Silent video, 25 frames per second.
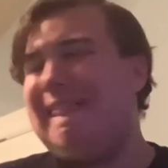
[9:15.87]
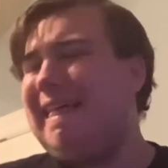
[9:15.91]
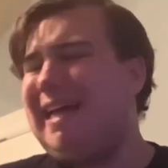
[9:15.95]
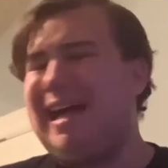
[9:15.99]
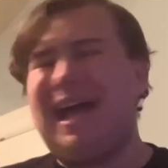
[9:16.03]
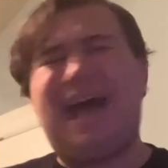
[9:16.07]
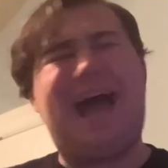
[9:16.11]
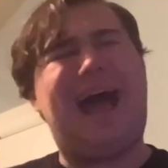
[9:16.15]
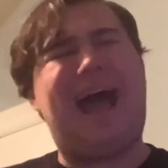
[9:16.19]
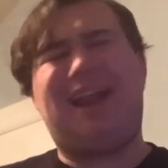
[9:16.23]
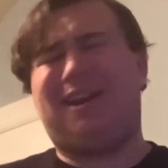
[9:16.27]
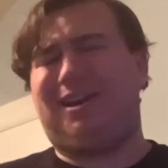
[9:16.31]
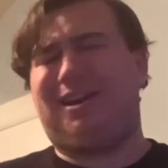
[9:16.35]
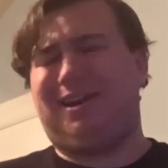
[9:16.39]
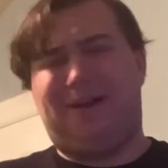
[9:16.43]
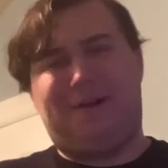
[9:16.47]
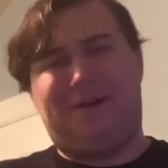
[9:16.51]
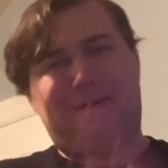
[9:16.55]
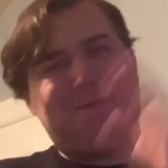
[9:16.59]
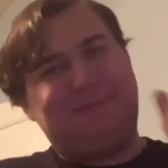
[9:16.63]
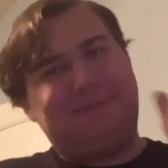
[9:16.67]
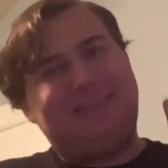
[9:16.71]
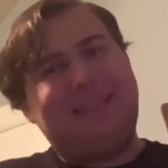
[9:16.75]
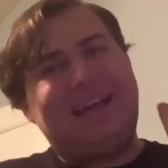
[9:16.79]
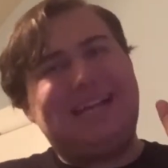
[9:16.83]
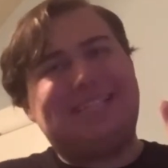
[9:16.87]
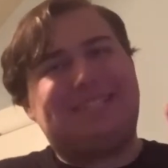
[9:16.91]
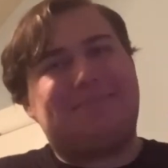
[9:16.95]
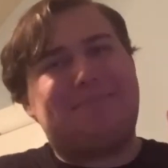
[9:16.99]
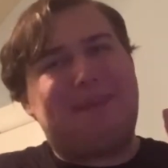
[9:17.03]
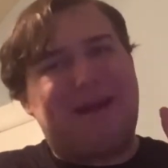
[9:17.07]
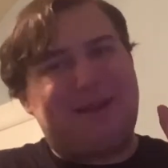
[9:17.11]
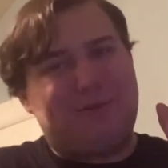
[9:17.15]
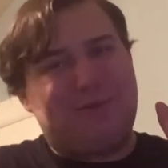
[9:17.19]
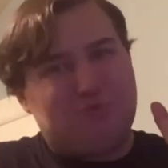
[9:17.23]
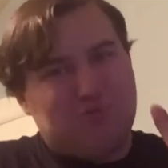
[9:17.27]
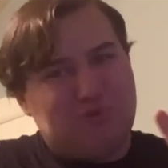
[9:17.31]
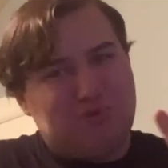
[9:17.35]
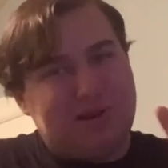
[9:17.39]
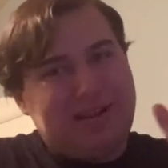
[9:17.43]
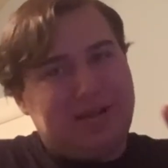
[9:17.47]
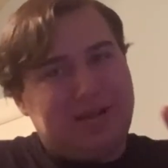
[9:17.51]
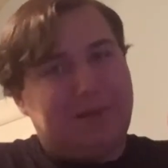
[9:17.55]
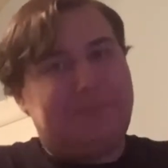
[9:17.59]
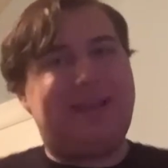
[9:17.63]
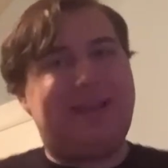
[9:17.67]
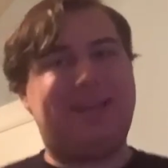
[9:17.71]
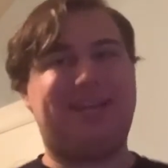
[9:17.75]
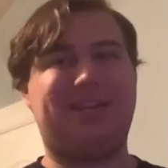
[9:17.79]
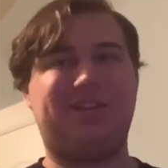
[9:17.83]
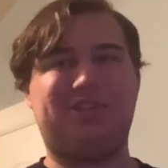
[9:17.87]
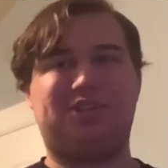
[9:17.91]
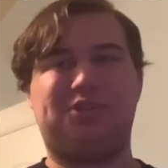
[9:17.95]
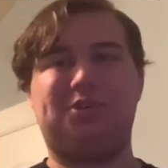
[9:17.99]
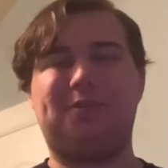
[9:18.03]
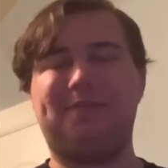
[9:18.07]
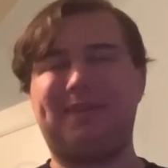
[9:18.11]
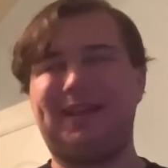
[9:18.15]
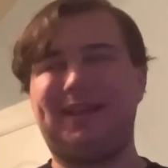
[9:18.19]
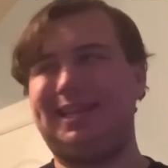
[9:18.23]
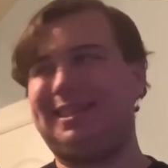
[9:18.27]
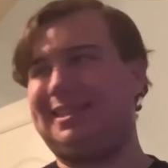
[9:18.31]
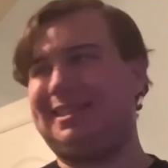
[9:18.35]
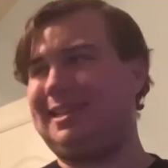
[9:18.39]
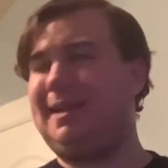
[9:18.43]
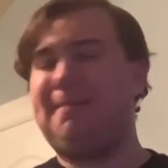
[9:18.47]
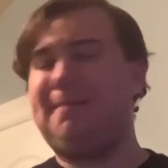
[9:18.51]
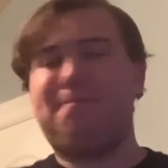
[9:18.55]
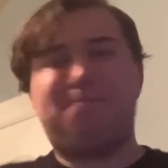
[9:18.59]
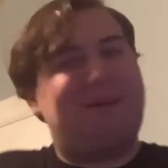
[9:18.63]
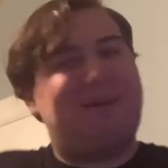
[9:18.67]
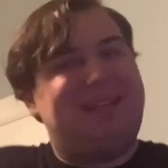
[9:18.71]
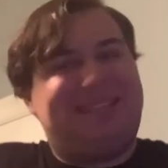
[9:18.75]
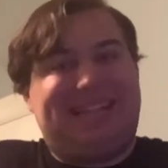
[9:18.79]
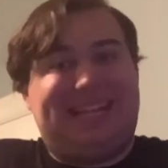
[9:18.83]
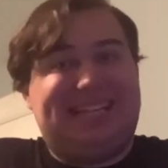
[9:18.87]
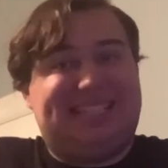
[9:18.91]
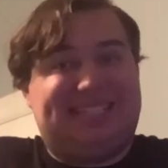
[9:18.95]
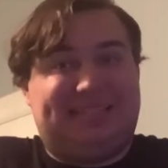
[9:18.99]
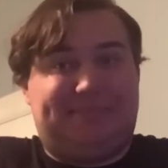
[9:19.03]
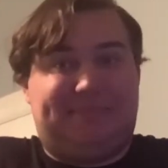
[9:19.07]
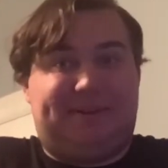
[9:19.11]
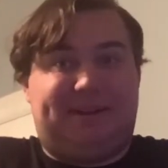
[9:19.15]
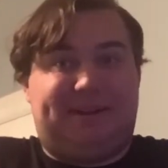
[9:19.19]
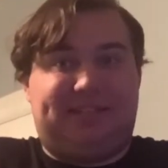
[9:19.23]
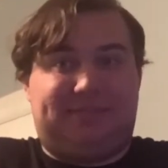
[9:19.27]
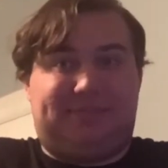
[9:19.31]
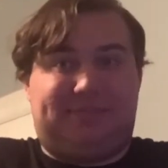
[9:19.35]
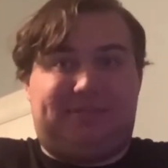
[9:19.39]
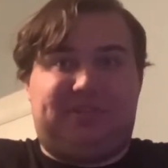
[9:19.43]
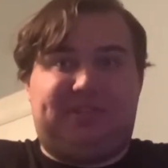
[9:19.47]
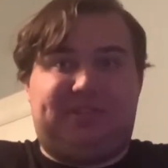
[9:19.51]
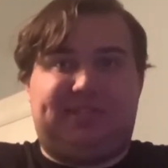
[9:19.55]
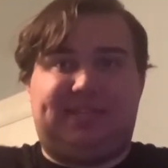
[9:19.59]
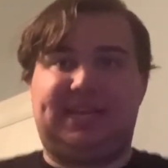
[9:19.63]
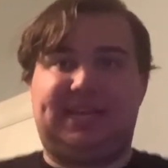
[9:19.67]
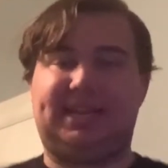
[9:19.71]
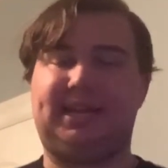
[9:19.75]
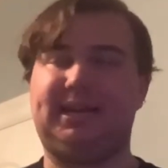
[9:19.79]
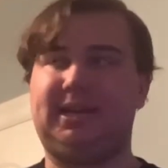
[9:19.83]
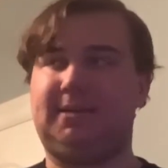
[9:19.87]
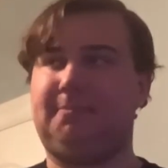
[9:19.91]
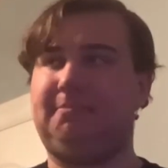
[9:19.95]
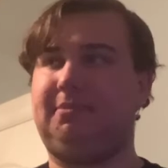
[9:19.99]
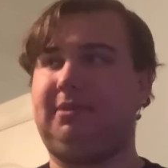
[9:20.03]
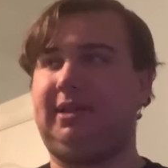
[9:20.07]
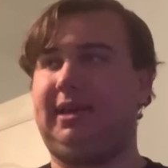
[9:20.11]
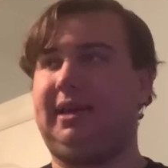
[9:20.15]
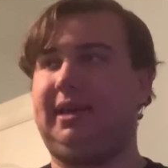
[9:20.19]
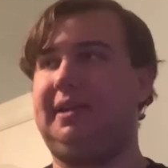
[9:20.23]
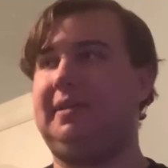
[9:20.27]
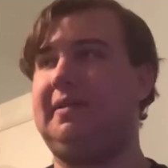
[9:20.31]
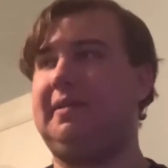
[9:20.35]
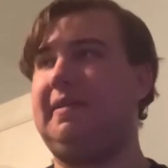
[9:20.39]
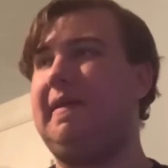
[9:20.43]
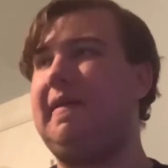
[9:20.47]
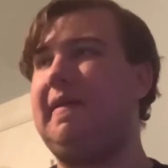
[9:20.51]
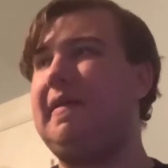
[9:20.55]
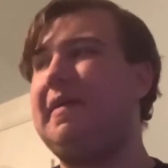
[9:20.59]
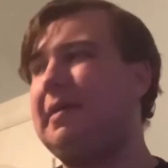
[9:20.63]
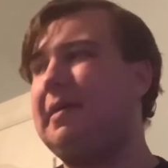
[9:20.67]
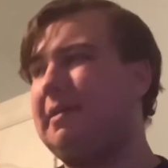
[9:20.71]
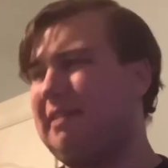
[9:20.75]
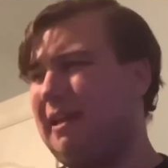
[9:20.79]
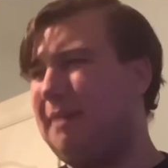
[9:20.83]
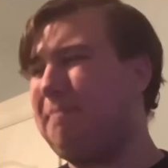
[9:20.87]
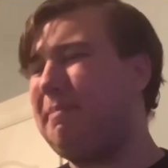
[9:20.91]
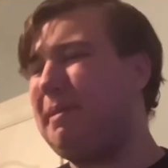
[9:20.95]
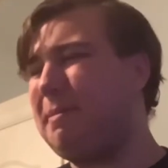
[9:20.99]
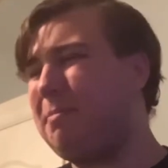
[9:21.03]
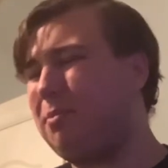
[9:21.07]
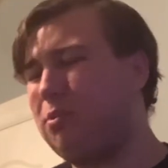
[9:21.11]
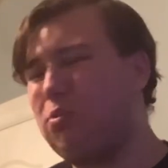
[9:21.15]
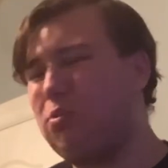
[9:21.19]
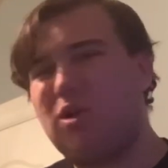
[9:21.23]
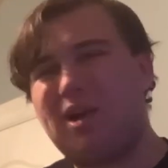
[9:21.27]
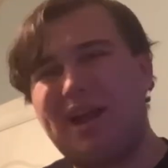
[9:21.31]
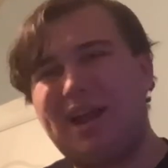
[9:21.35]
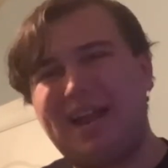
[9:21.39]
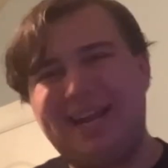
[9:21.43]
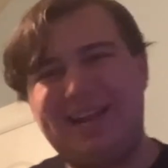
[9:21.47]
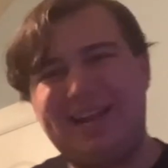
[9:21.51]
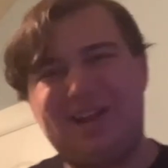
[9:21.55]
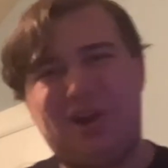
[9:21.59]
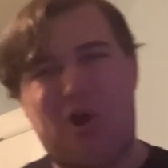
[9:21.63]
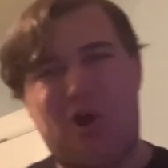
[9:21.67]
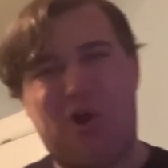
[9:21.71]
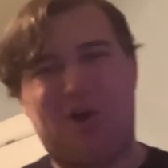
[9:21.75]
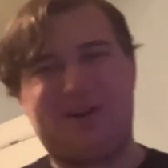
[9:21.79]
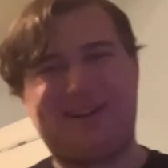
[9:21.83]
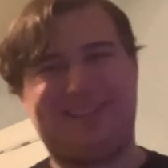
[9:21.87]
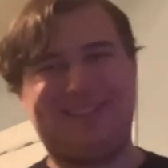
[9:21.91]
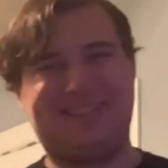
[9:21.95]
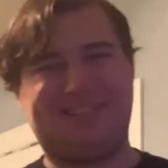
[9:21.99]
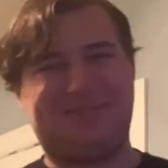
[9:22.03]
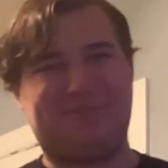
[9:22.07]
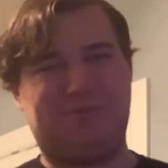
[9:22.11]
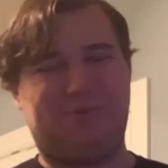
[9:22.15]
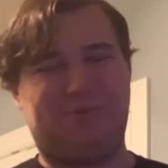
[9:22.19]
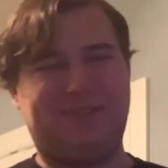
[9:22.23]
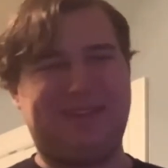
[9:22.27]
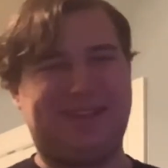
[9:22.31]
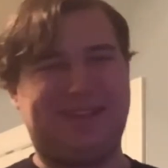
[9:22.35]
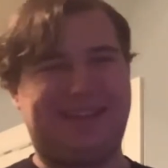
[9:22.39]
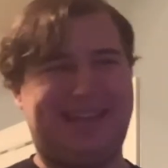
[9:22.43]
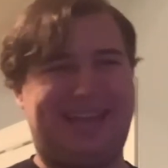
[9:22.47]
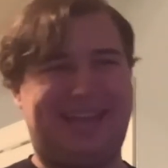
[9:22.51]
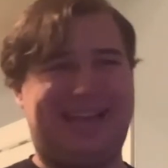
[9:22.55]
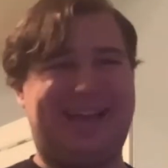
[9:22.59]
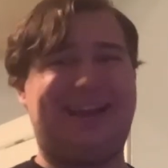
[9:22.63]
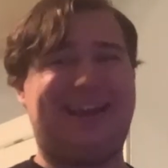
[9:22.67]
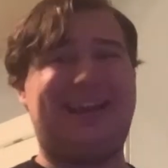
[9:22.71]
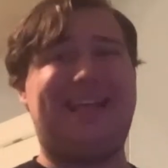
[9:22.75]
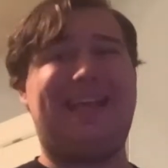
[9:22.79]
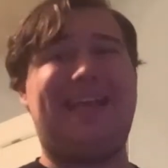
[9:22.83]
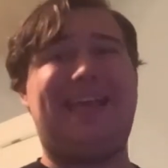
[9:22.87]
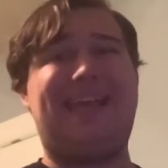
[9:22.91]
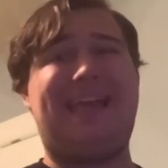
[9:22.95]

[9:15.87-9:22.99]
I don't know. That's my real main issue of anything, but that's about as much as I can complain. And people were hitting hard on this movie again.